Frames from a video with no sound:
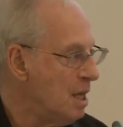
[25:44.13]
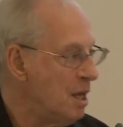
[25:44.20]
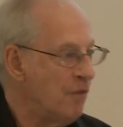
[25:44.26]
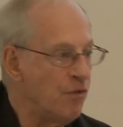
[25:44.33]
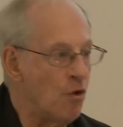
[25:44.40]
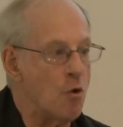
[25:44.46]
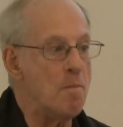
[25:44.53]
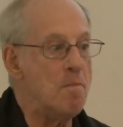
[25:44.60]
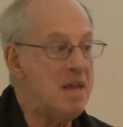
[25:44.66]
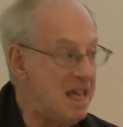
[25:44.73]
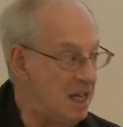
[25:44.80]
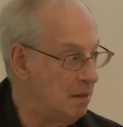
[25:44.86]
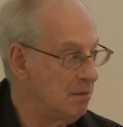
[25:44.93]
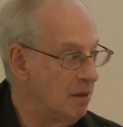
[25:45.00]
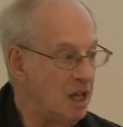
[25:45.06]
For
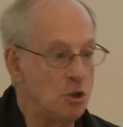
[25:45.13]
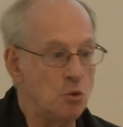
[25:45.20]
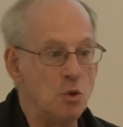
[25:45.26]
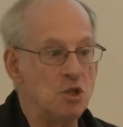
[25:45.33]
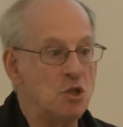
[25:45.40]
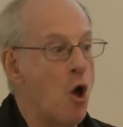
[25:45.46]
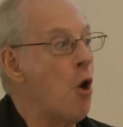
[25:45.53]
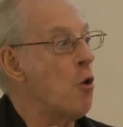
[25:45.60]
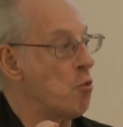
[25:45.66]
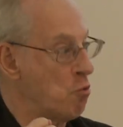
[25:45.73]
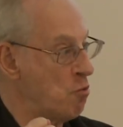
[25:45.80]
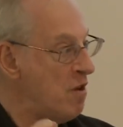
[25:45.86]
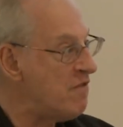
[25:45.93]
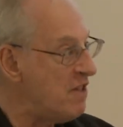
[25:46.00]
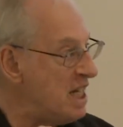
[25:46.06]
me, it was
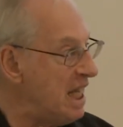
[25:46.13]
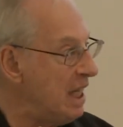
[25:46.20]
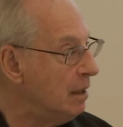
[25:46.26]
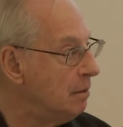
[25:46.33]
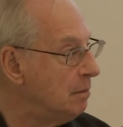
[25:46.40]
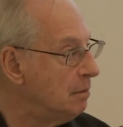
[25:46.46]
riveting.